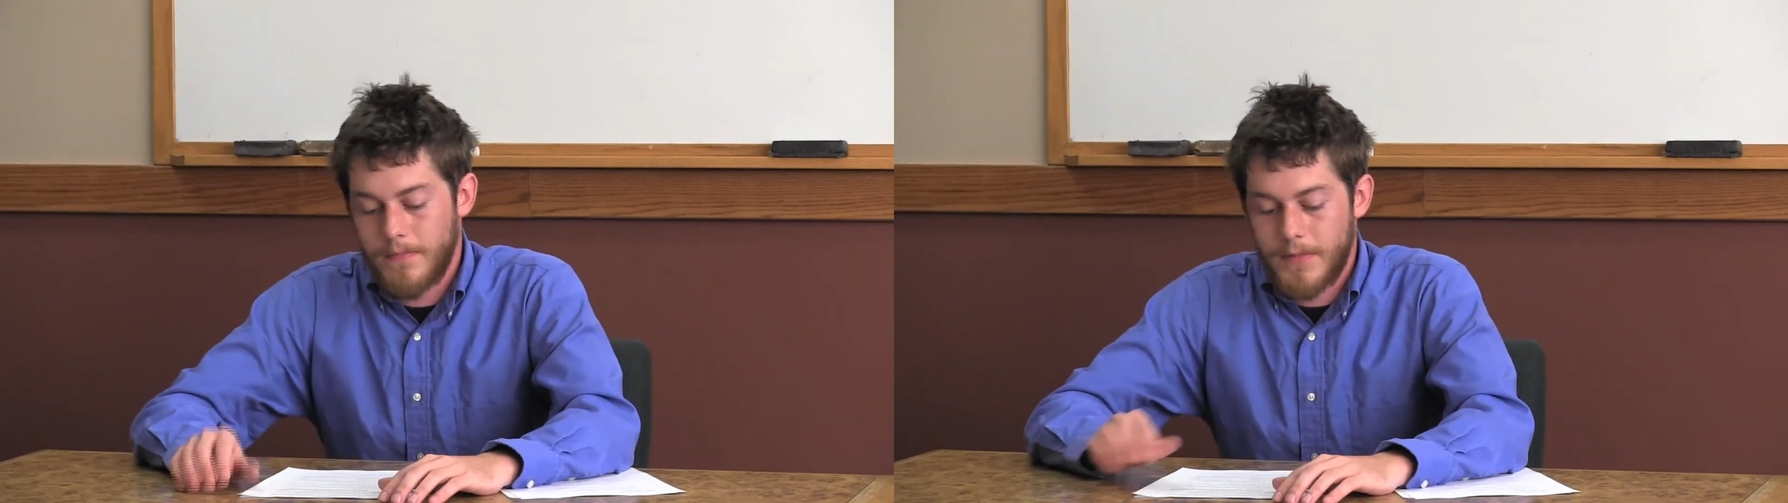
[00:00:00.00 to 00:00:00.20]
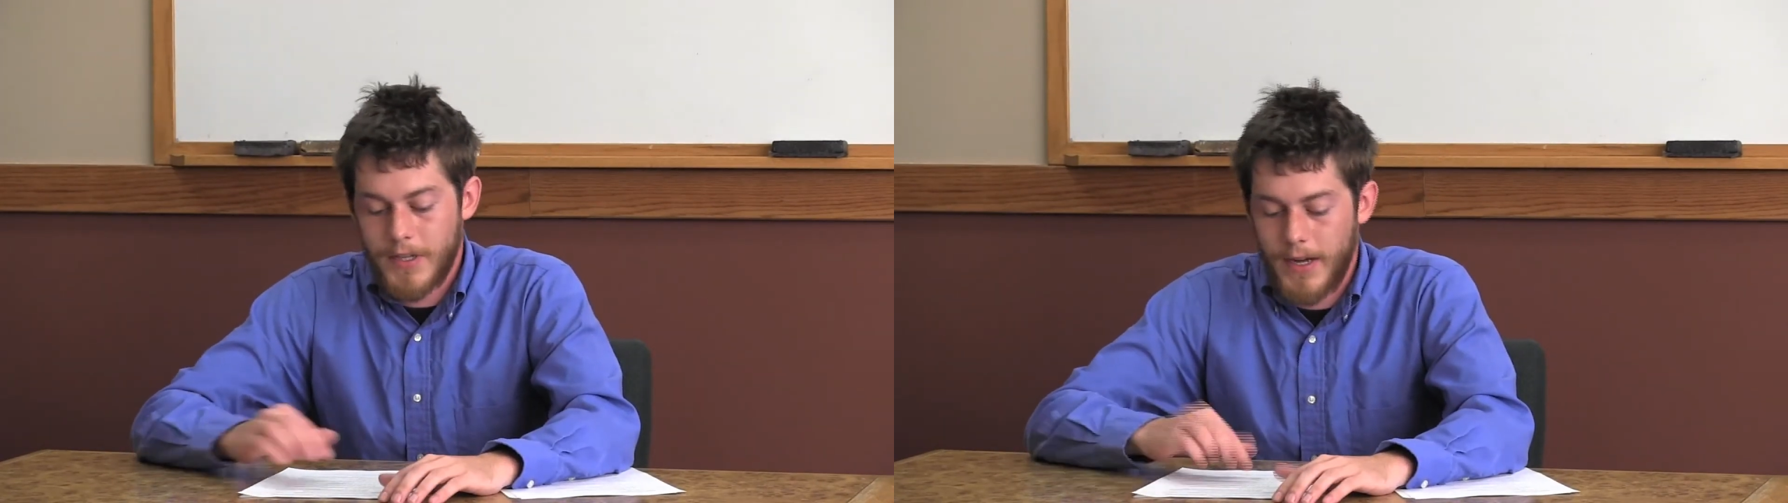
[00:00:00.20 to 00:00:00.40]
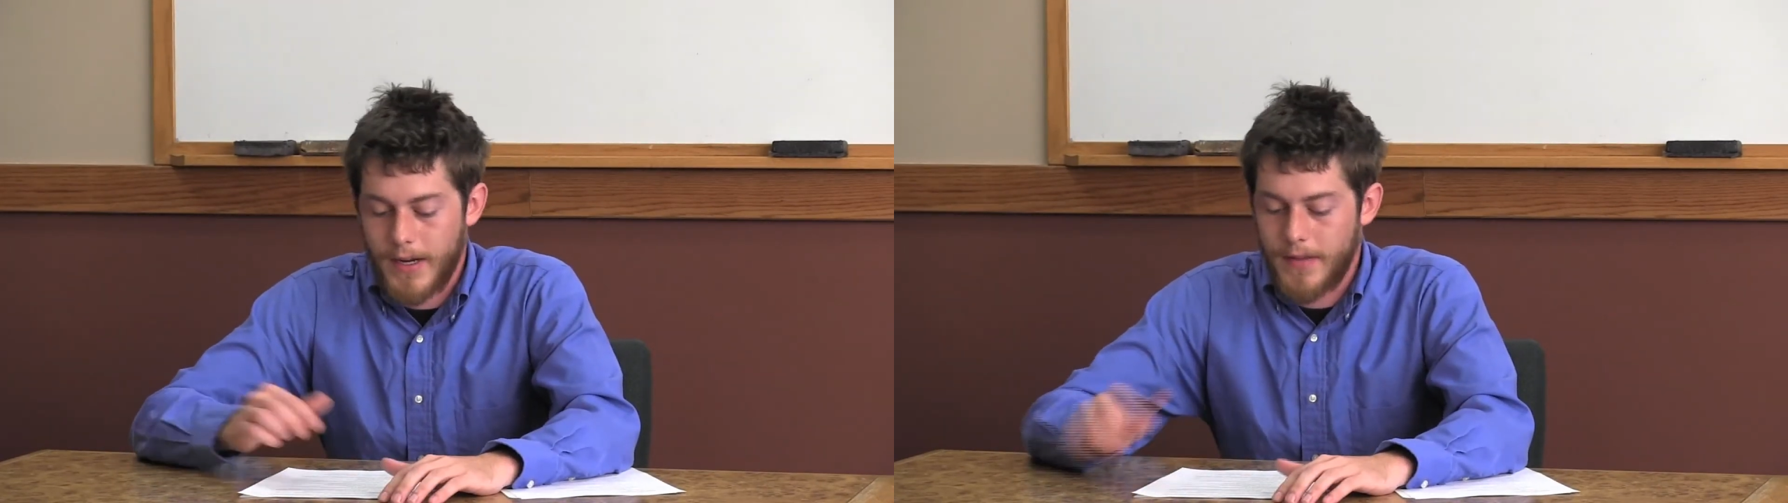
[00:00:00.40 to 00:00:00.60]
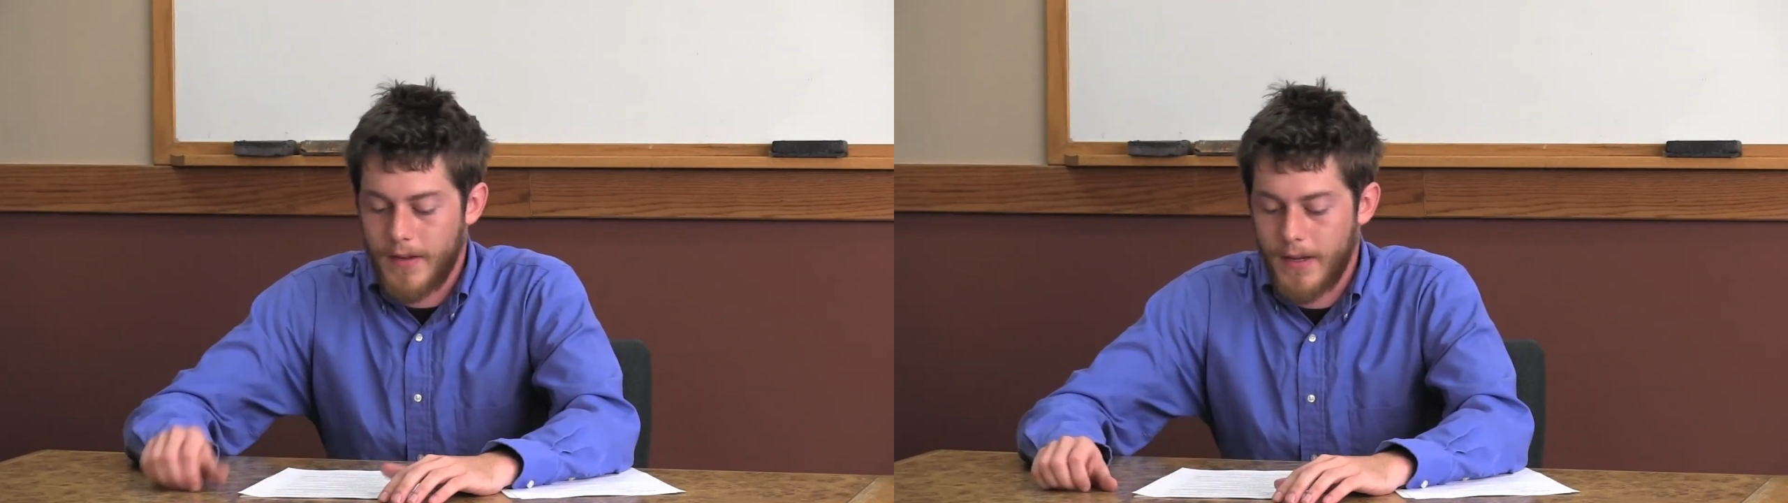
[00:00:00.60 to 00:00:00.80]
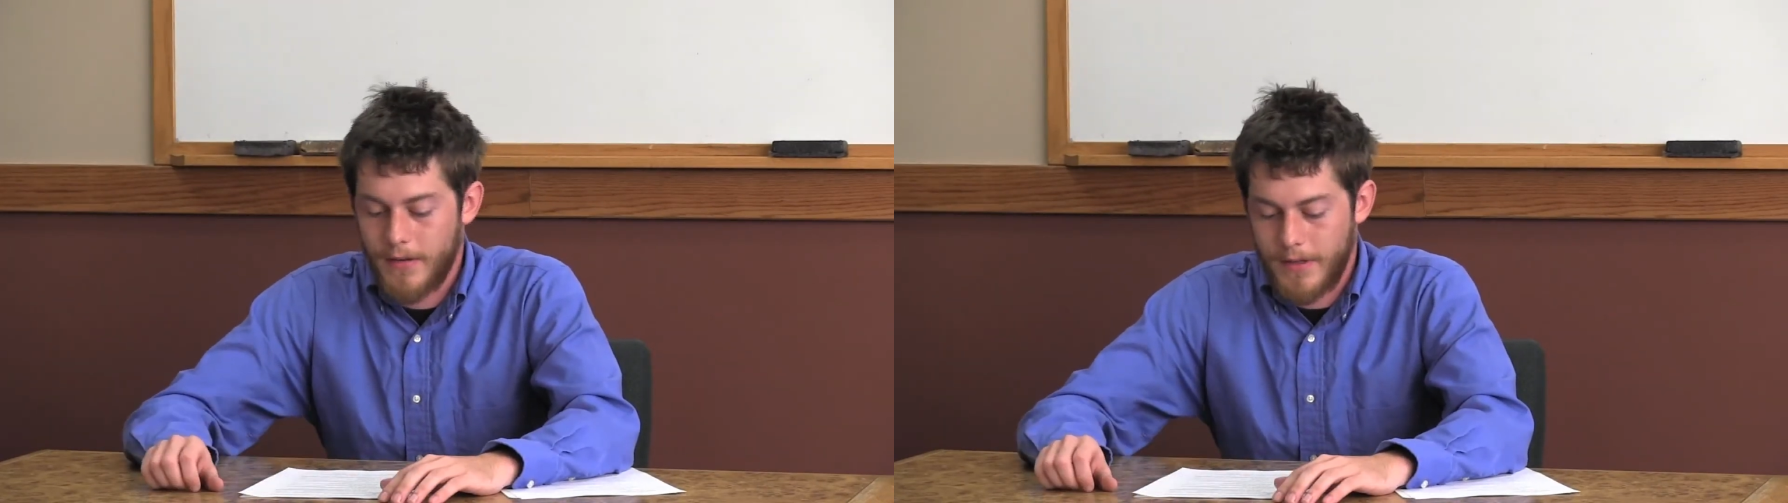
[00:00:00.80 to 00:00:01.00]
So yeah, get the
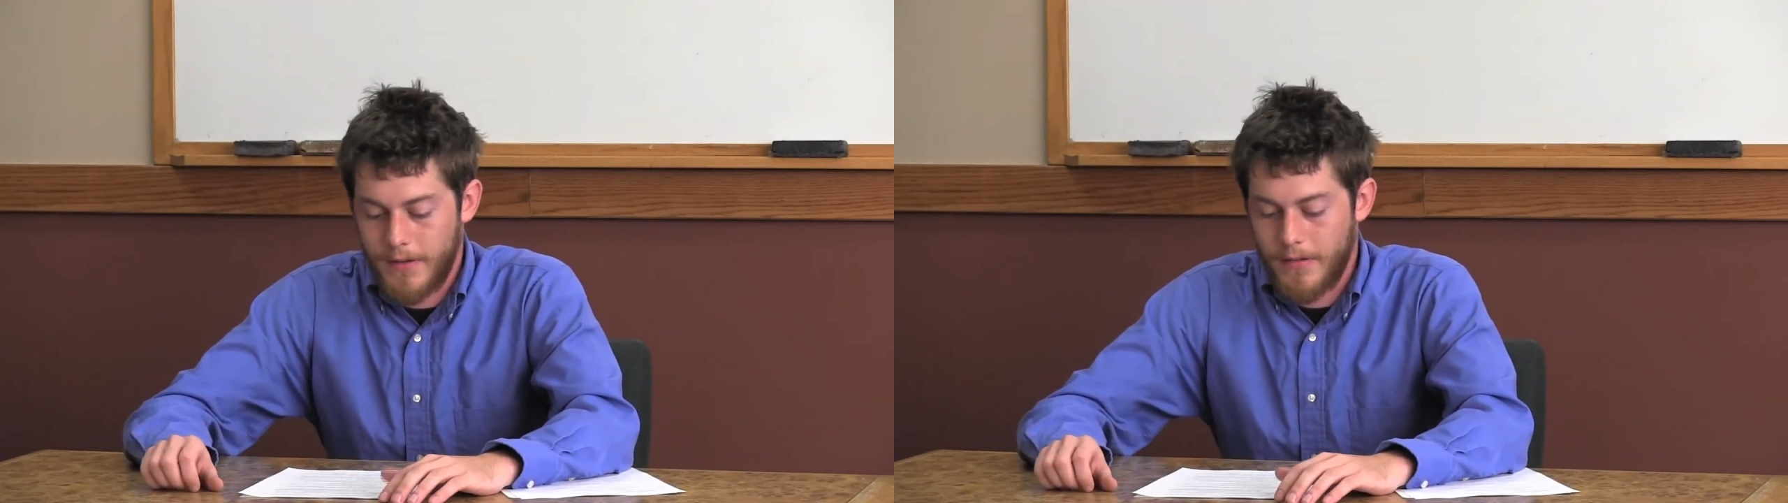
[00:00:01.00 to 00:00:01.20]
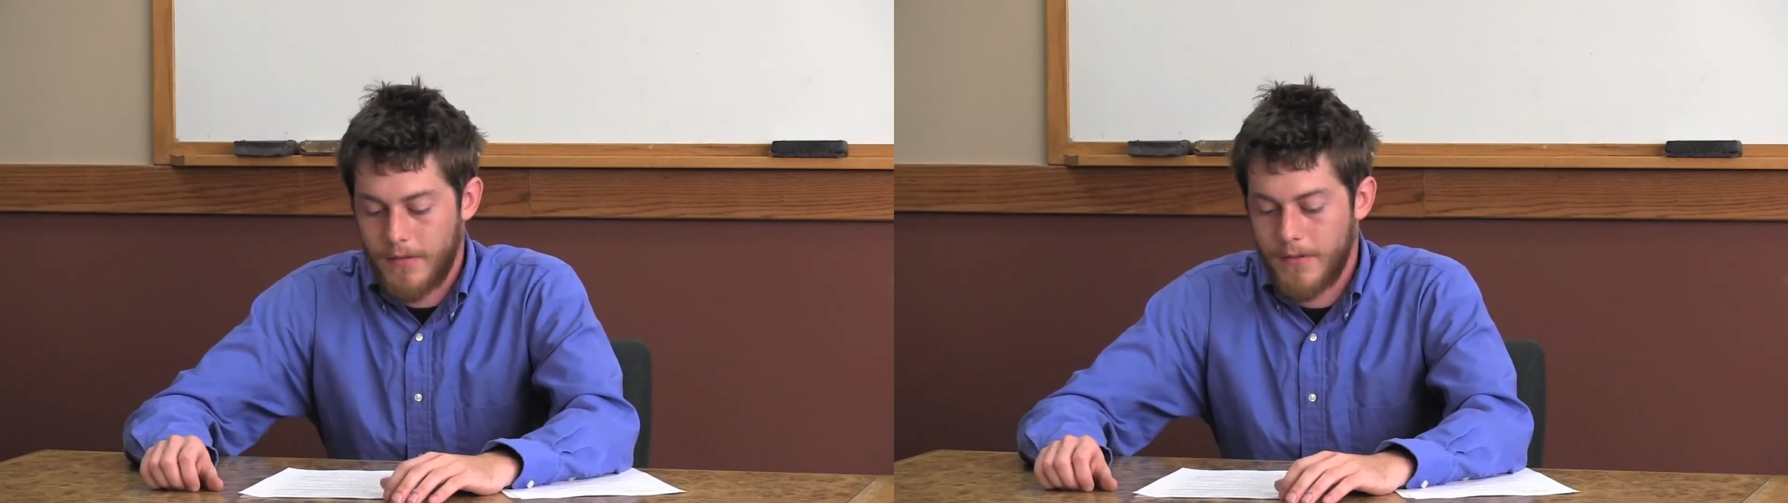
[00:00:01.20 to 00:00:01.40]
interview,